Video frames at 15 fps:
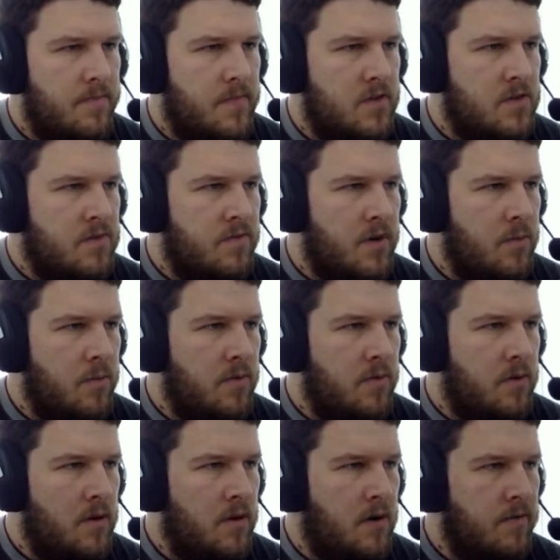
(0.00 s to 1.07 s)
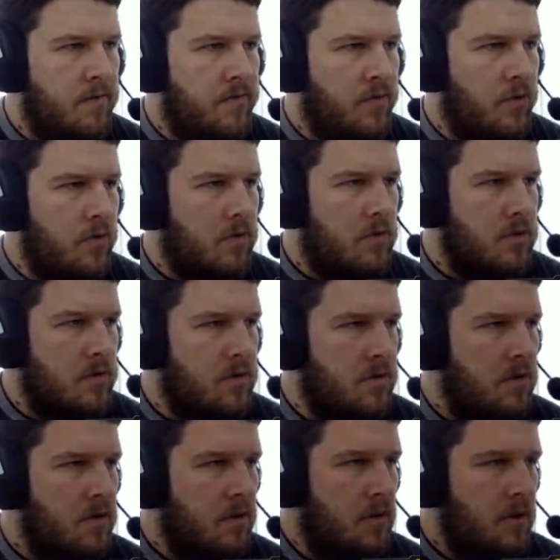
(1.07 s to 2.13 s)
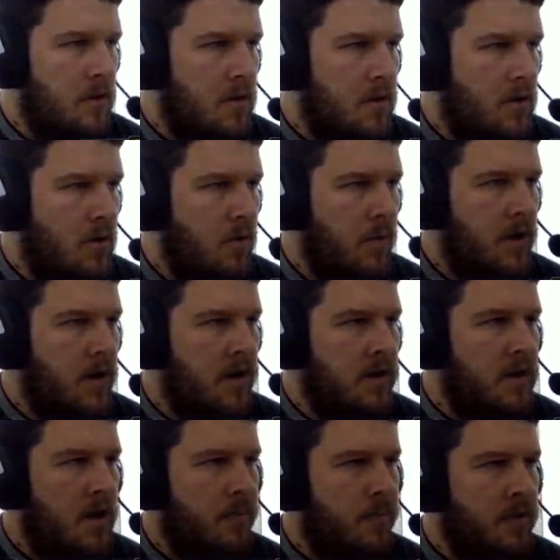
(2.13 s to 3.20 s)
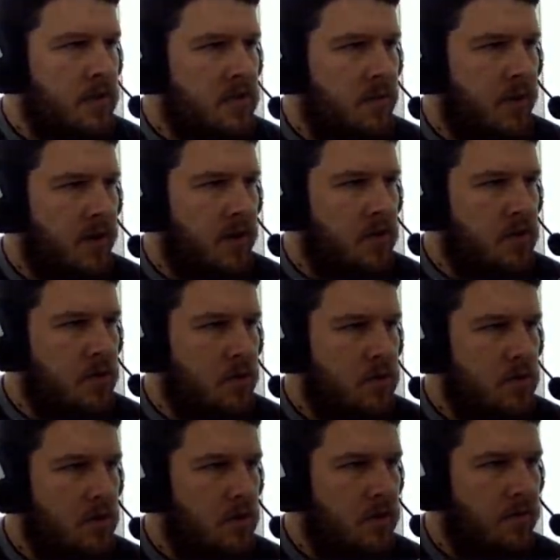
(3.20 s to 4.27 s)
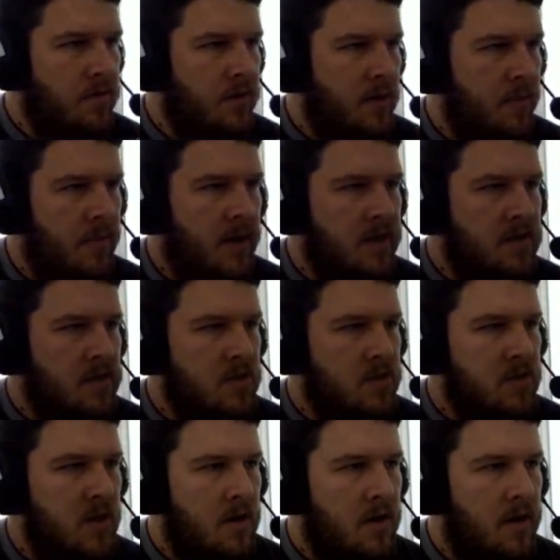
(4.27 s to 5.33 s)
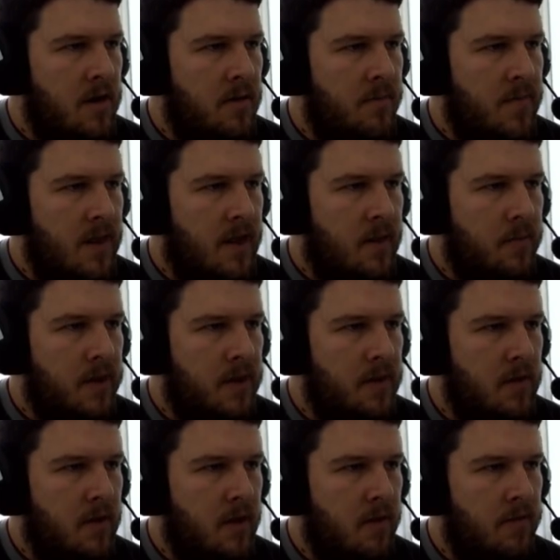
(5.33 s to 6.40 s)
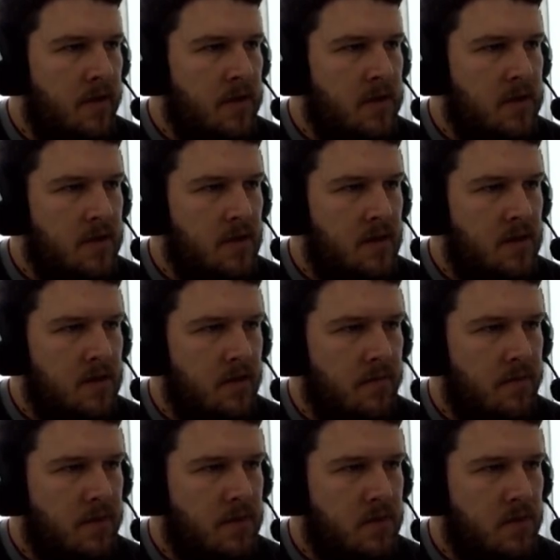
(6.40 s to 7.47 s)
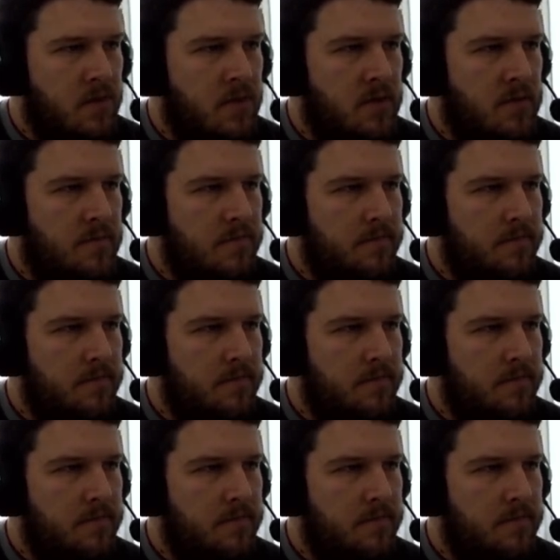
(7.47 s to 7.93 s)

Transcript: It's fine, we are through. We are up into P2, so another amazing start there at the beginning of that race into the first corner.